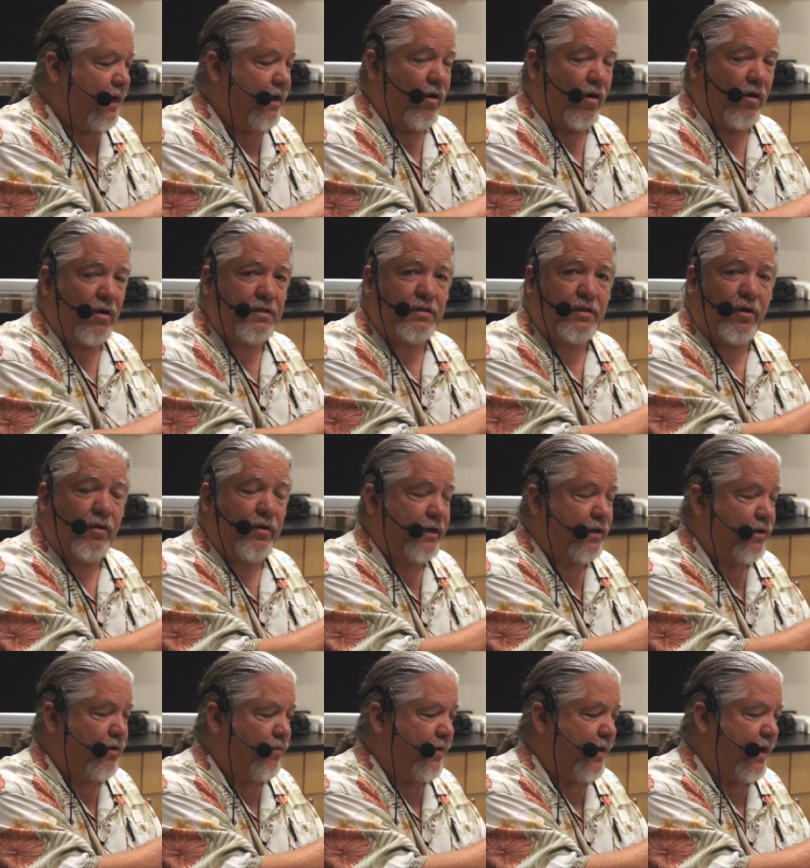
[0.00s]
and also
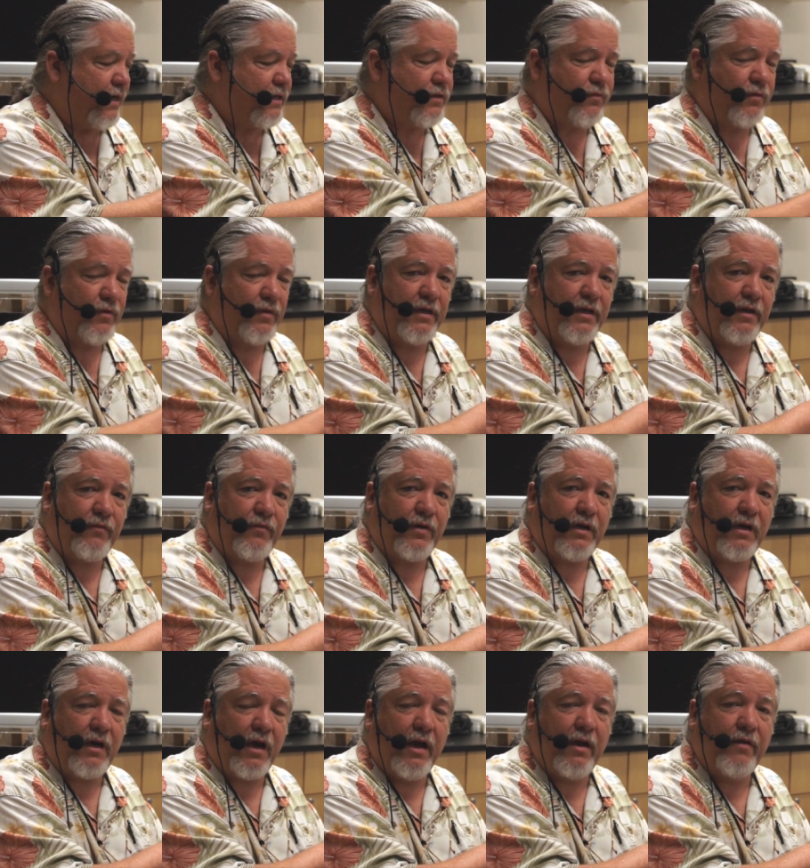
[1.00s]
it corrects for the
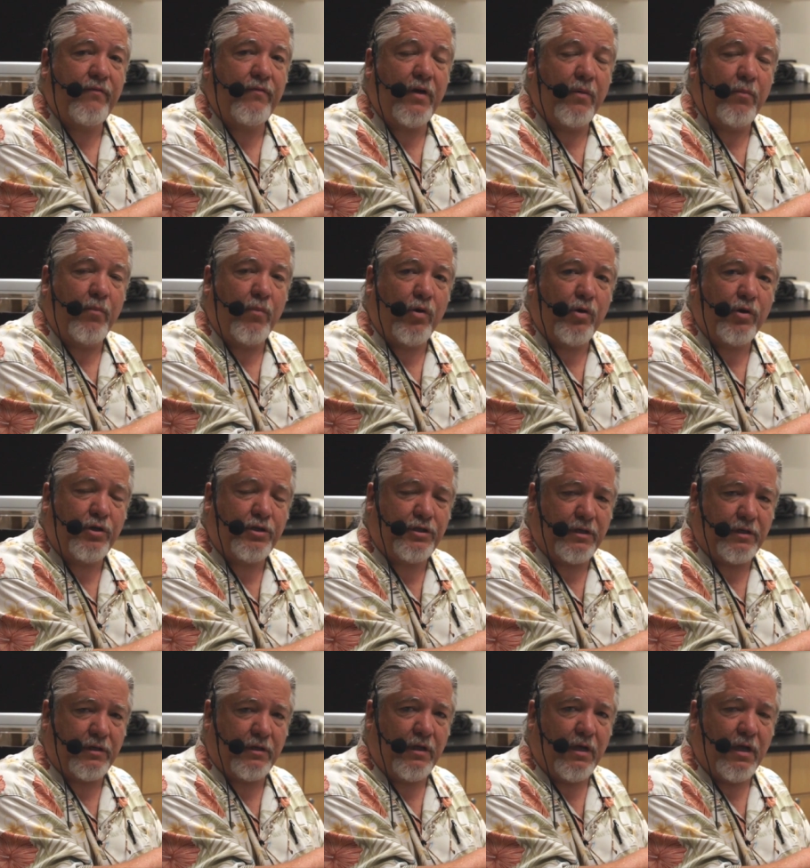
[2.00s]
different kind of
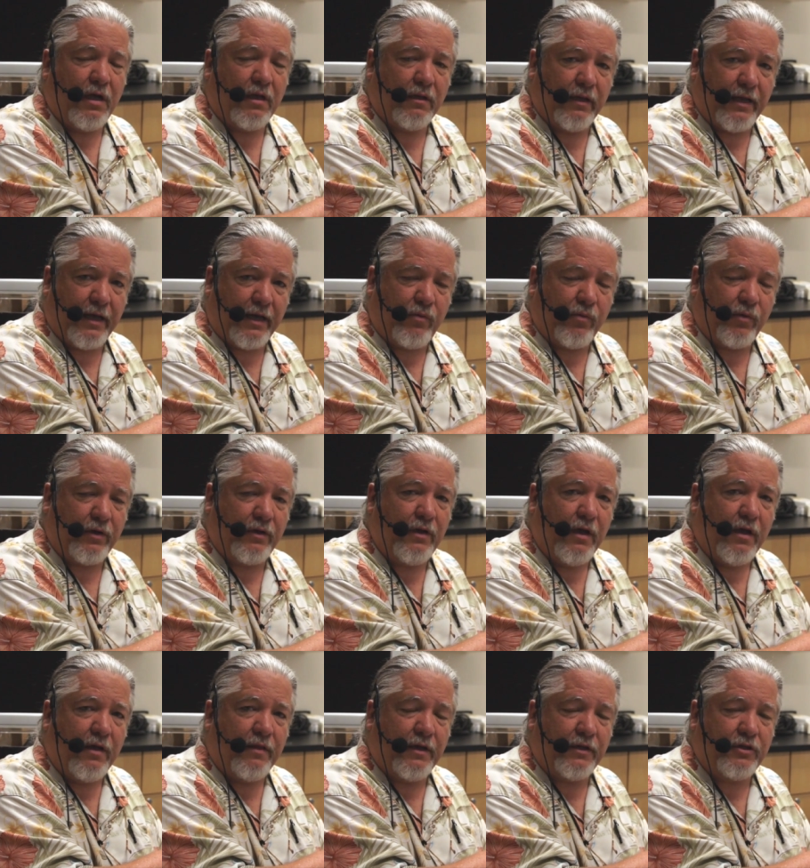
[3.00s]
immersion liquid
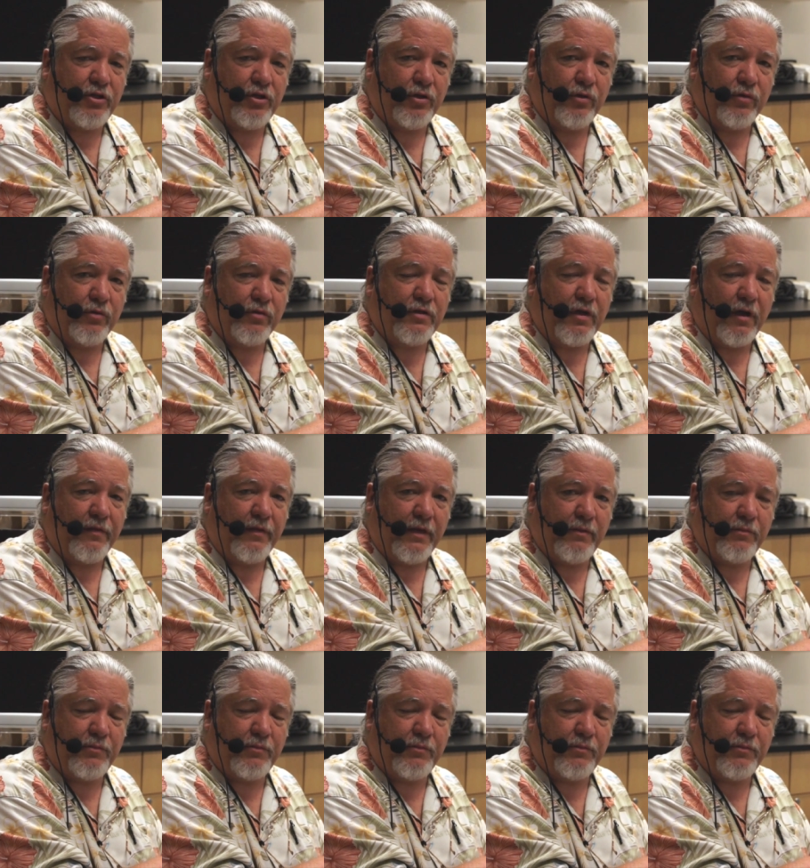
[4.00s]
that you use on the